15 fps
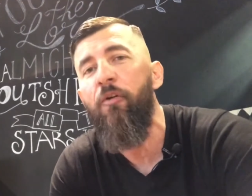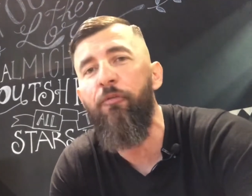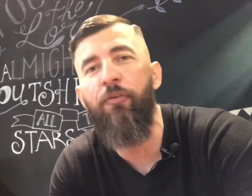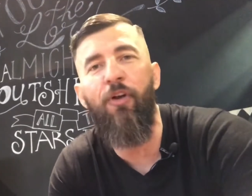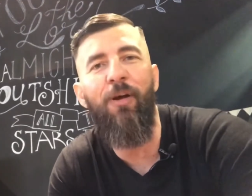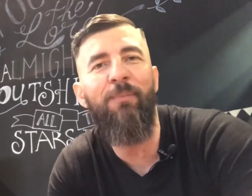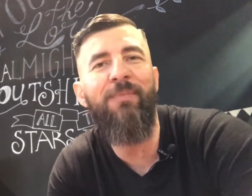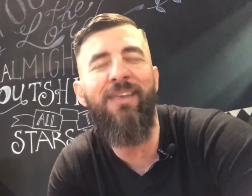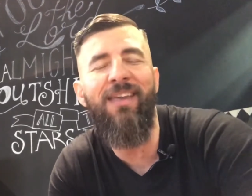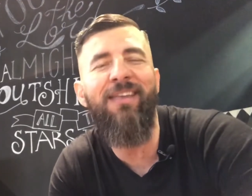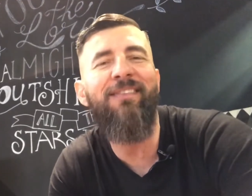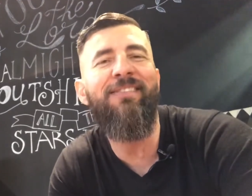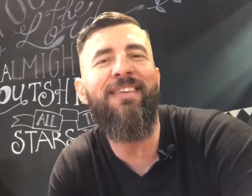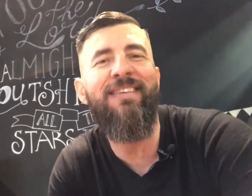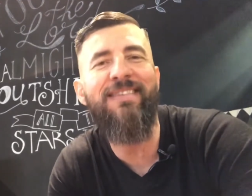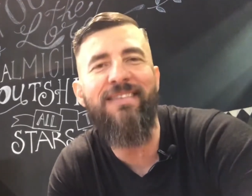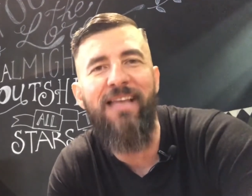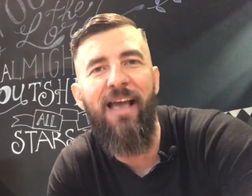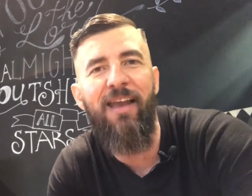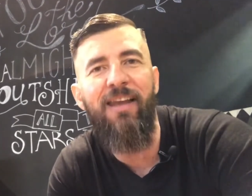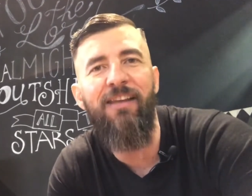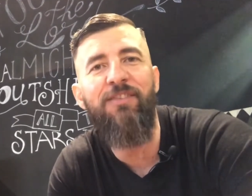from the
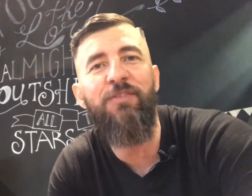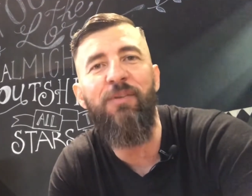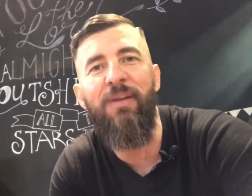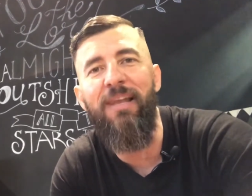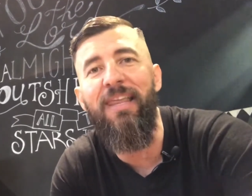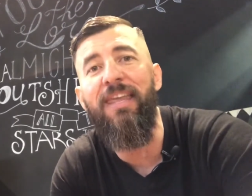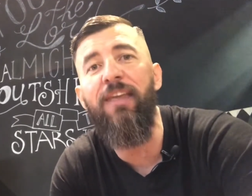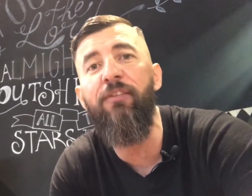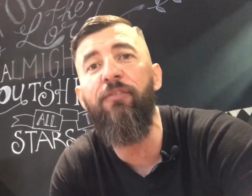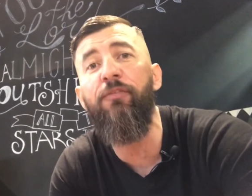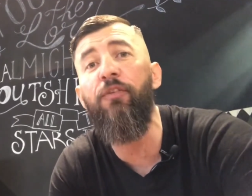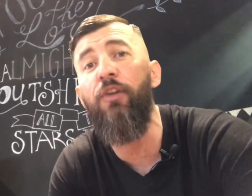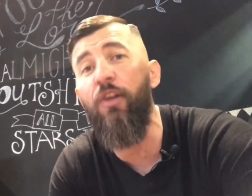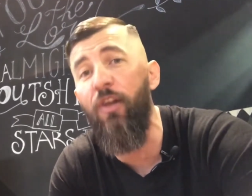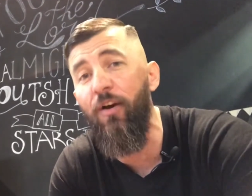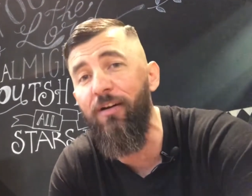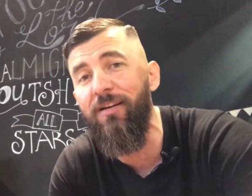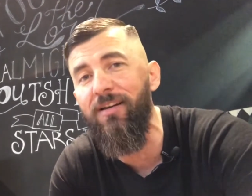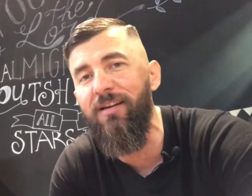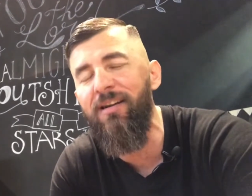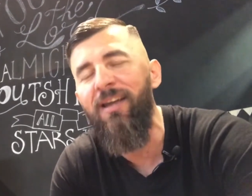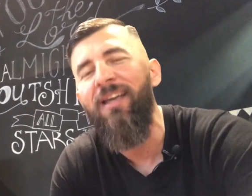desire to live
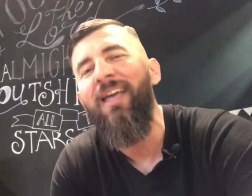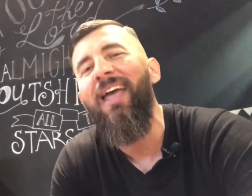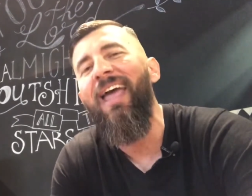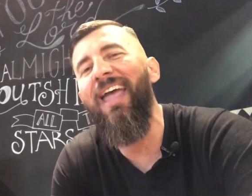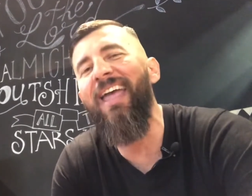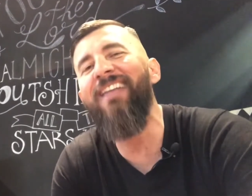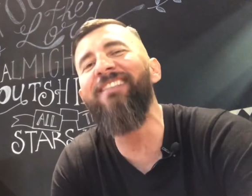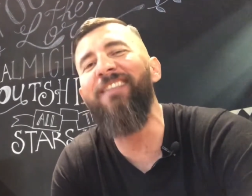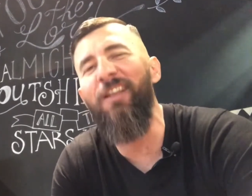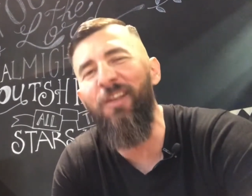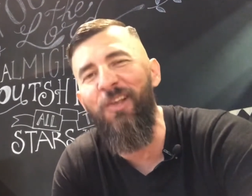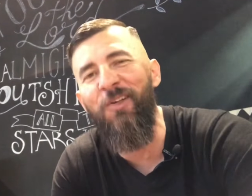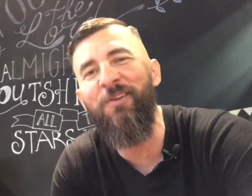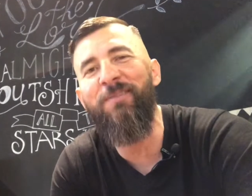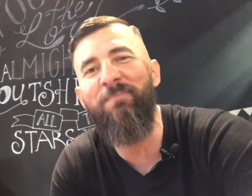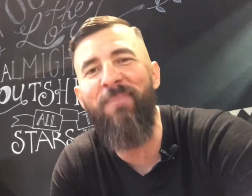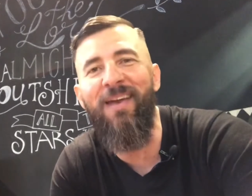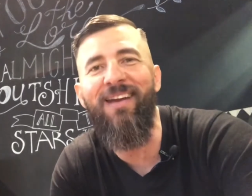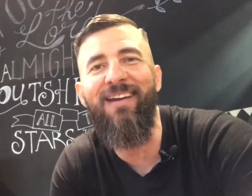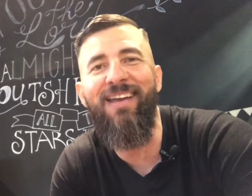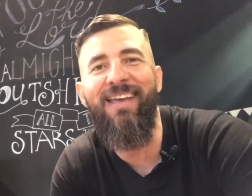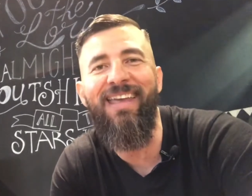longer and look
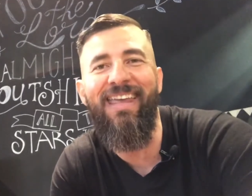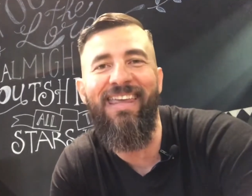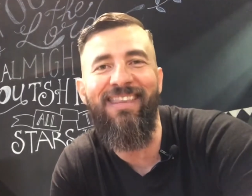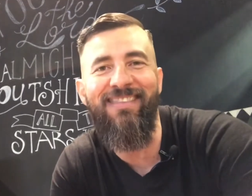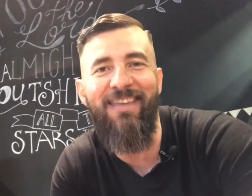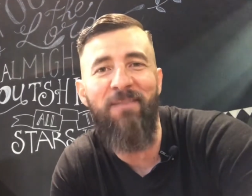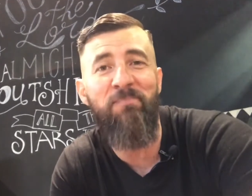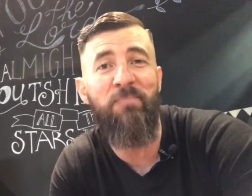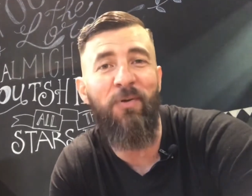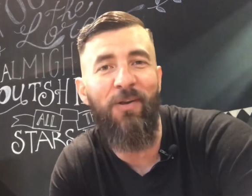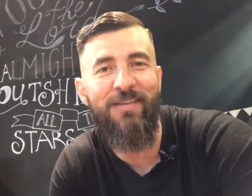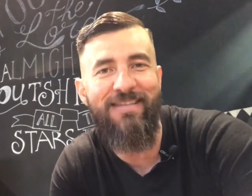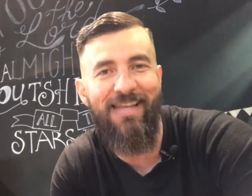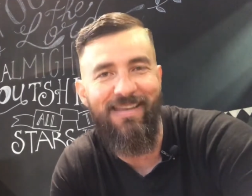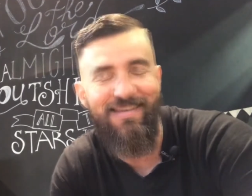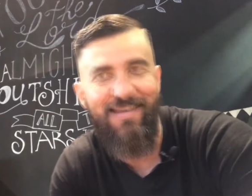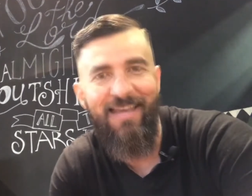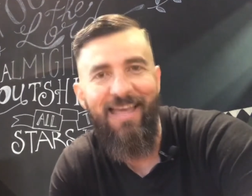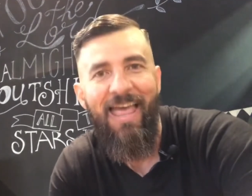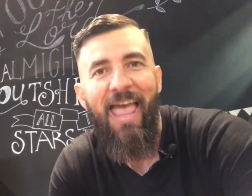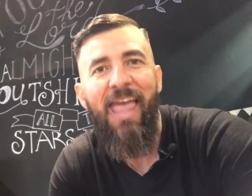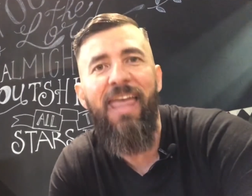better in the process.
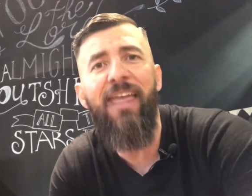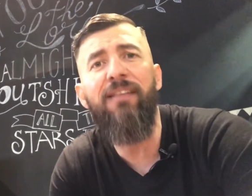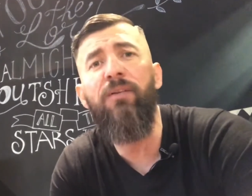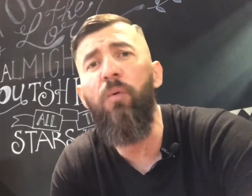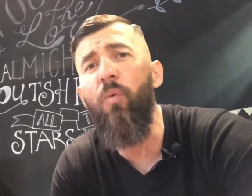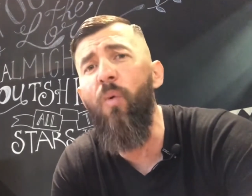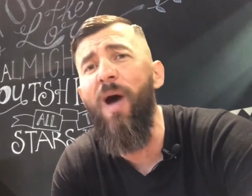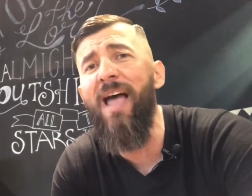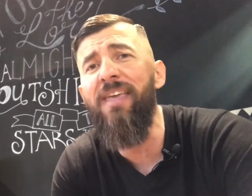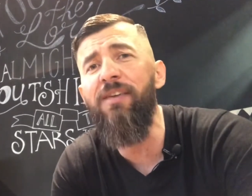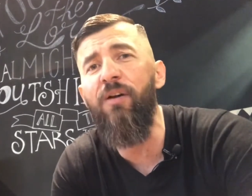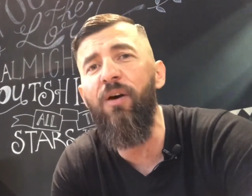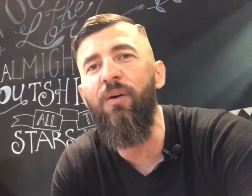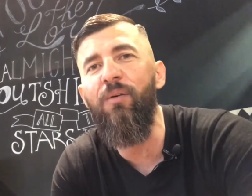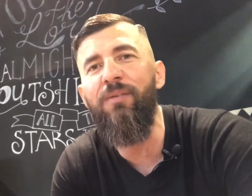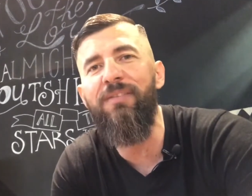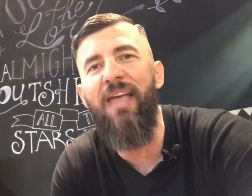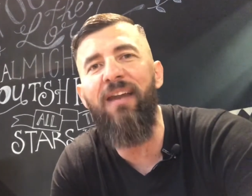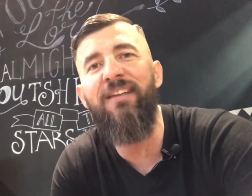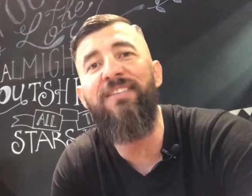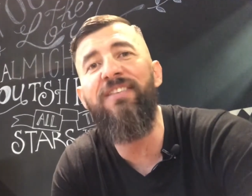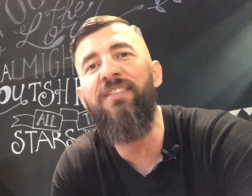And while
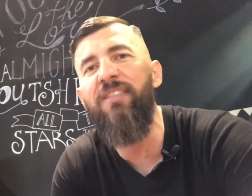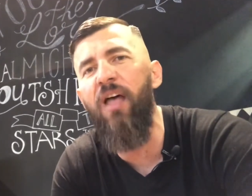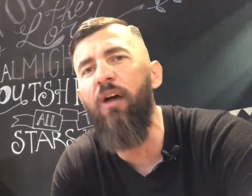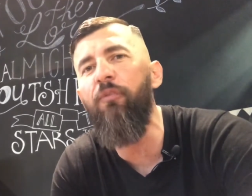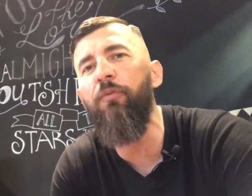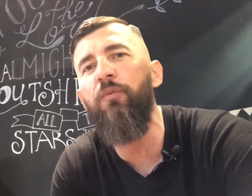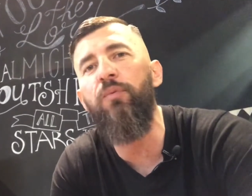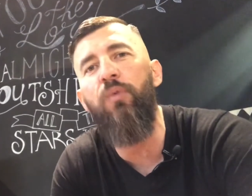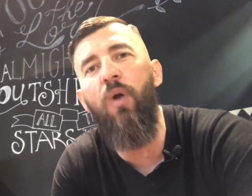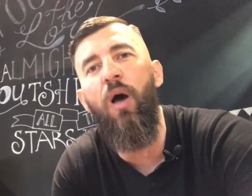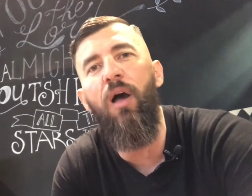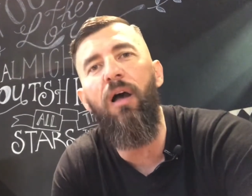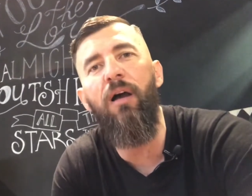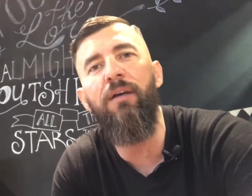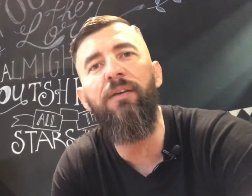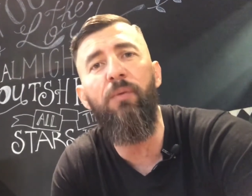there is nothing wrong